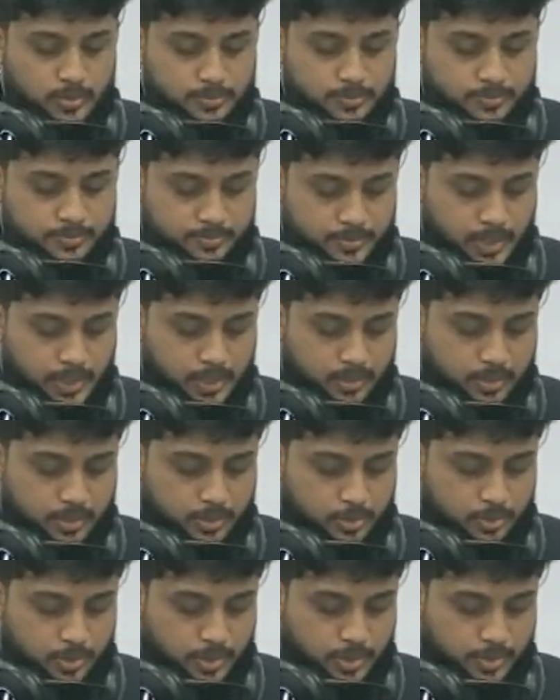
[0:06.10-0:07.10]
take the
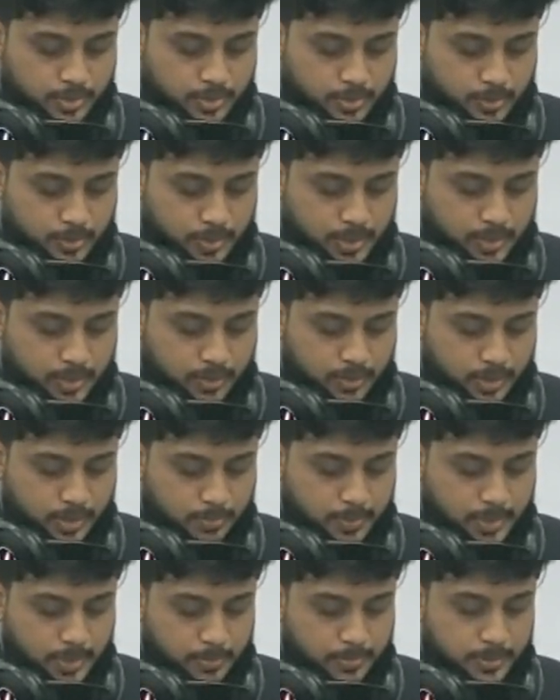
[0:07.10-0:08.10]
2021 paper.